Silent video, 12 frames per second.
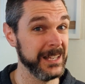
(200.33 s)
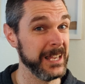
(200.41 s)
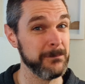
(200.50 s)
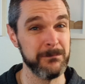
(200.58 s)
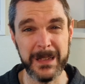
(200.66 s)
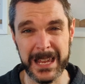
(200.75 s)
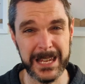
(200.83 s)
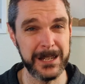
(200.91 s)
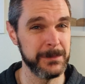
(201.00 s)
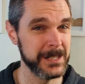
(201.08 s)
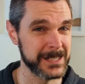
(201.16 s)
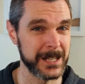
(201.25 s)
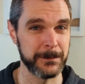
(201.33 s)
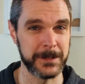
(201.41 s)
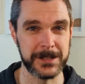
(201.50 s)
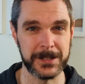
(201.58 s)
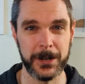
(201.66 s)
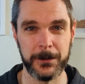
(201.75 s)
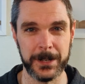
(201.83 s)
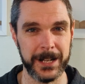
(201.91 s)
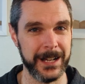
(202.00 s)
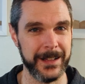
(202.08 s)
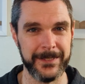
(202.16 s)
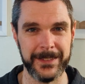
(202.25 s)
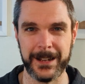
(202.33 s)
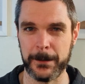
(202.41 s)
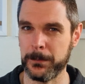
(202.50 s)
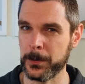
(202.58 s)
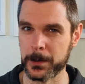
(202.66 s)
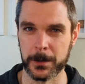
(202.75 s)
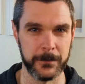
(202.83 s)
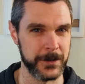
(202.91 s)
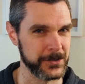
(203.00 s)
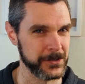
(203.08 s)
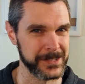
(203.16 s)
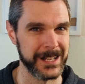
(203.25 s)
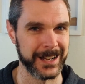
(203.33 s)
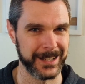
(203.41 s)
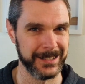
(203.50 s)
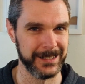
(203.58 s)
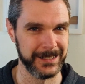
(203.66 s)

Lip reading: and maybe something's going on that a border official is not going to